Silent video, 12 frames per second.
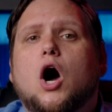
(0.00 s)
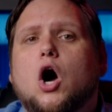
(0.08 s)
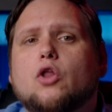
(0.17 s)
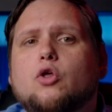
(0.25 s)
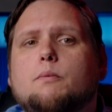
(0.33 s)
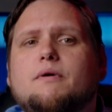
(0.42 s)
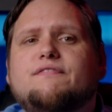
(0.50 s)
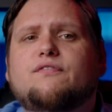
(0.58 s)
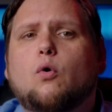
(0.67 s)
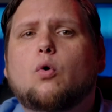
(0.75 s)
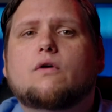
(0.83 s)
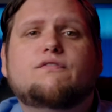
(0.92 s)
although
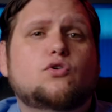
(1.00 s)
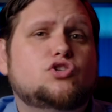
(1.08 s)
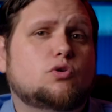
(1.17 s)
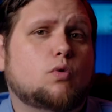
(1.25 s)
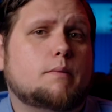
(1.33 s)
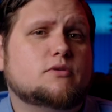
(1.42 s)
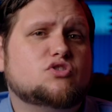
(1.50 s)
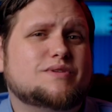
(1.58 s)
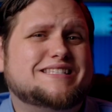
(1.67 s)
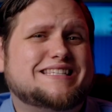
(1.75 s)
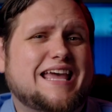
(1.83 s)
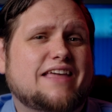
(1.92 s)
before, Fuji Rumors
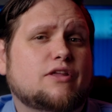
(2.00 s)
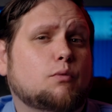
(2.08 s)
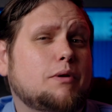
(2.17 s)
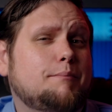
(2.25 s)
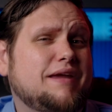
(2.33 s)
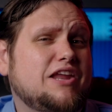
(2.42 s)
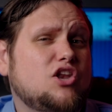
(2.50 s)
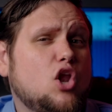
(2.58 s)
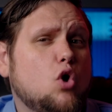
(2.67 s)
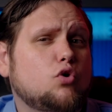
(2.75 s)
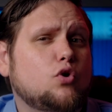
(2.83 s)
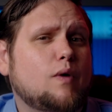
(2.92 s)
was saying there would be
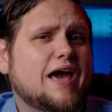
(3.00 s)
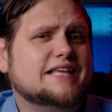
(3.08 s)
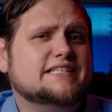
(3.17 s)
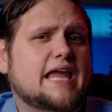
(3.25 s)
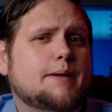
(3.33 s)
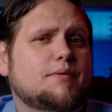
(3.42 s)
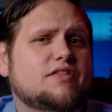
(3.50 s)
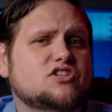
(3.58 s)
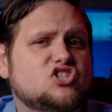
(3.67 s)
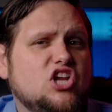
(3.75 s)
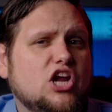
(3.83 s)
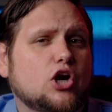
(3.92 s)
no new X camera
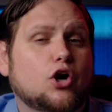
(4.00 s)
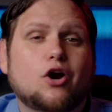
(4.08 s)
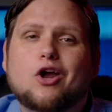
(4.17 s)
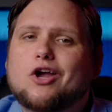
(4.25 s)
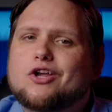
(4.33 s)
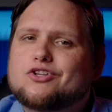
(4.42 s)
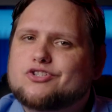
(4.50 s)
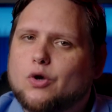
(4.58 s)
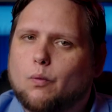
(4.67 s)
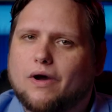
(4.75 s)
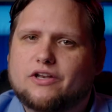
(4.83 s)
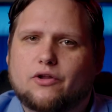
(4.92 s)
this year, so
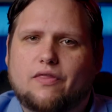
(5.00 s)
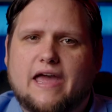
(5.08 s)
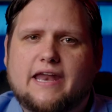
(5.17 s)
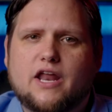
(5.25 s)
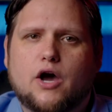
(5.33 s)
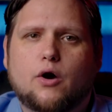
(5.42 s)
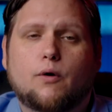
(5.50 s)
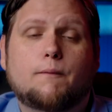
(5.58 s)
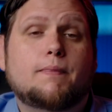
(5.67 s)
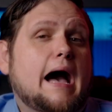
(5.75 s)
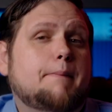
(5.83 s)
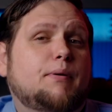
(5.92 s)
what do they know?
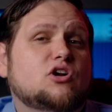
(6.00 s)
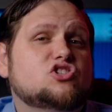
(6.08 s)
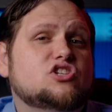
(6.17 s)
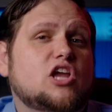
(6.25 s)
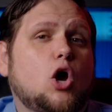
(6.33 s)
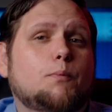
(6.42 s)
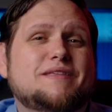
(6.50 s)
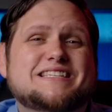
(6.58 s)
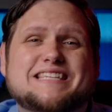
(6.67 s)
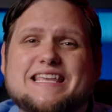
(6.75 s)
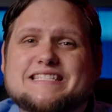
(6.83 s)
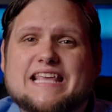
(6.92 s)
I personally hope
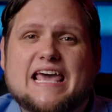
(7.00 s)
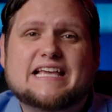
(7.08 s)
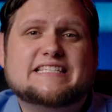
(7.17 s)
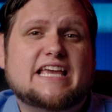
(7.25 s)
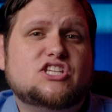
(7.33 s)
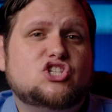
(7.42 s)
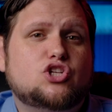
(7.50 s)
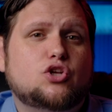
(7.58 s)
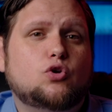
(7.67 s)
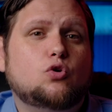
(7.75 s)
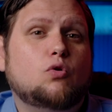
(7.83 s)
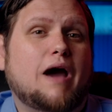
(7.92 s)
this is the
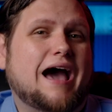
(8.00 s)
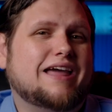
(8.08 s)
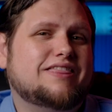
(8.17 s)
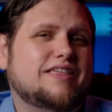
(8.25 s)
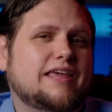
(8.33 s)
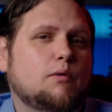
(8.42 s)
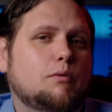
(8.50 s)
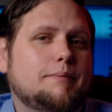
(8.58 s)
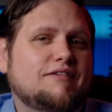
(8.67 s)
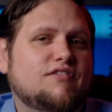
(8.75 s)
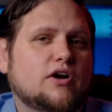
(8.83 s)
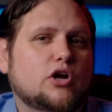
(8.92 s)
XH2. I think it would
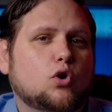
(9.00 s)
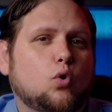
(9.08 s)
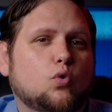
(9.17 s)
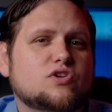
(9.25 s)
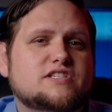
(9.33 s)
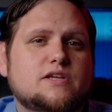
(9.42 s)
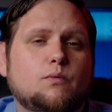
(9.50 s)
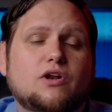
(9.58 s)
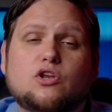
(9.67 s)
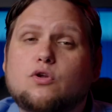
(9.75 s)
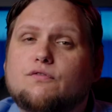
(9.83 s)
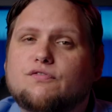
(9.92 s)
be very cool to see what
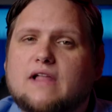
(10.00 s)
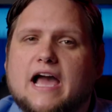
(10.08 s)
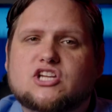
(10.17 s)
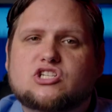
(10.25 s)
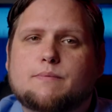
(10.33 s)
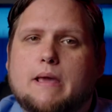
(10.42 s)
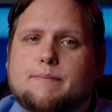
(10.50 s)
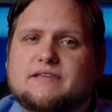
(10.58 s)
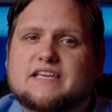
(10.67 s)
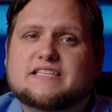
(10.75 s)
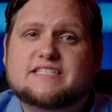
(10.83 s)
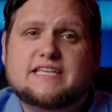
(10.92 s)
a new flagship
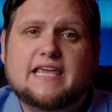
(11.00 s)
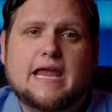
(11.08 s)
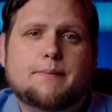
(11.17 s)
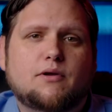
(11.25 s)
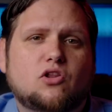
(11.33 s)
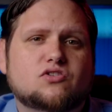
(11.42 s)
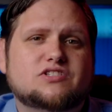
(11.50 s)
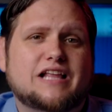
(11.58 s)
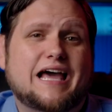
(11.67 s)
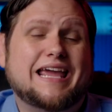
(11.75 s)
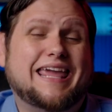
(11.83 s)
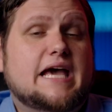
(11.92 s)
APS-C camera looks
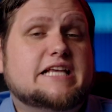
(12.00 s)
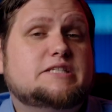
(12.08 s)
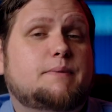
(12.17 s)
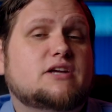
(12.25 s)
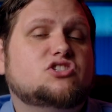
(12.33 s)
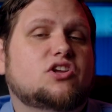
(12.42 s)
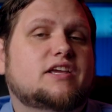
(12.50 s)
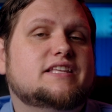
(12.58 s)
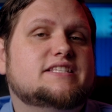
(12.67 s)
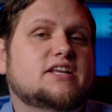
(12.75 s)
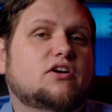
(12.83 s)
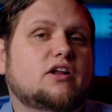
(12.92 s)
like, especially
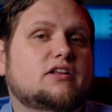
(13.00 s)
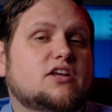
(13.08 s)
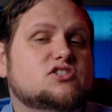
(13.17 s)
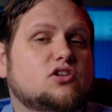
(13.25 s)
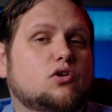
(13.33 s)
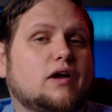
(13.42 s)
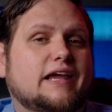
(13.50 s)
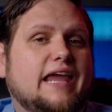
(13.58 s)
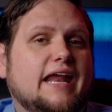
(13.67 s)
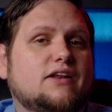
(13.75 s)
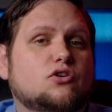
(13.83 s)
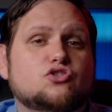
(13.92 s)
considering it doesn't look like
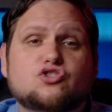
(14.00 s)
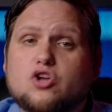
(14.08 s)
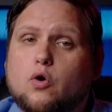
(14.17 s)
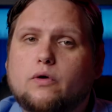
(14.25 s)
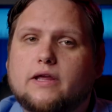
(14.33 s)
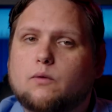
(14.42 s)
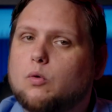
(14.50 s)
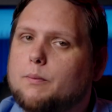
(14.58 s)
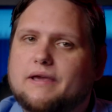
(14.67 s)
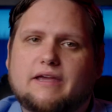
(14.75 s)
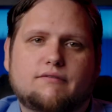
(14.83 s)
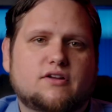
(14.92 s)
Canon or Sony will
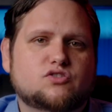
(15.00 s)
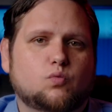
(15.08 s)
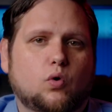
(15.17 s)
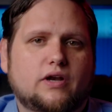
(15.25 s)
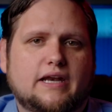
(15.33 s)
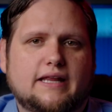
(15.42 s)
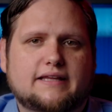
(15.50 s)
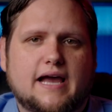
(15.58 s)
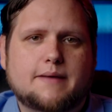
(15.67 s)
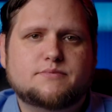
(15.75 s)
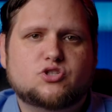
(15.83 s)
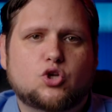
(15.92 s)
be giving us one
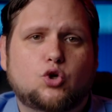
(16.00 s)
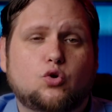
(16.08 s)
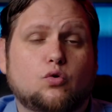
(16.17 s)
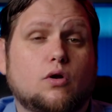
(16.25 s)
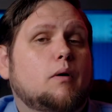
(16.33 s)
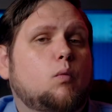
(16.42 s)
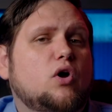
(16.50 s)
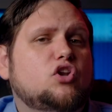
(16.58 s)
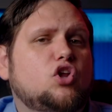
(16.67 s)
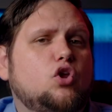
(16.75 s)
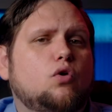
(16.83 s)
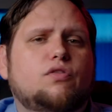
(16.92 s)
anytime soon. But what
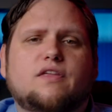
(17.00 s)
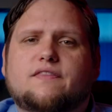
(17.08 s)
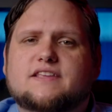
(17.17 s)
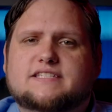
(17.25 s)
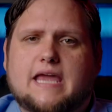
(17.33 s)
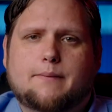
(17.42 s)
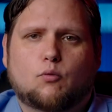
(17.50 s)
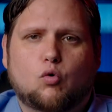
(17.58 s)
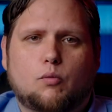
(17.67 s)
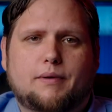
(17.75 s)
do you think this camera will